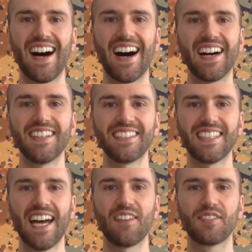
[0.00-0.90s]
artists
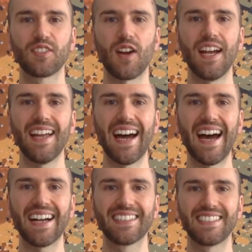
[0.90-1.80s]
have greater
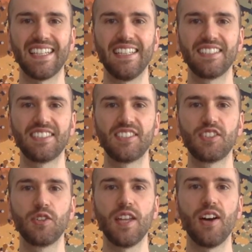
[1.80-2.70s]
access
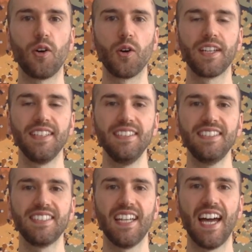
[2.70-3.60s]
to their audience
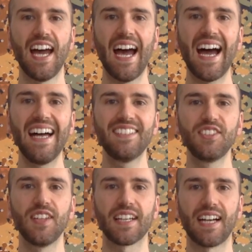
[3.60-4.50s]
and to
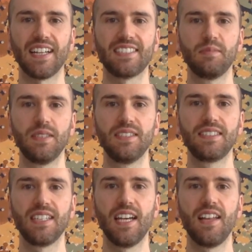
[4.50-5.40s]
their
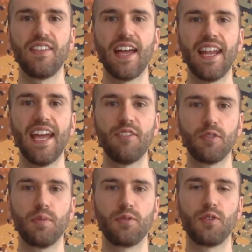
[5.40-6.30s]
customers than ever
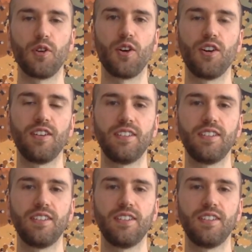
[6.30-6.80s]
before.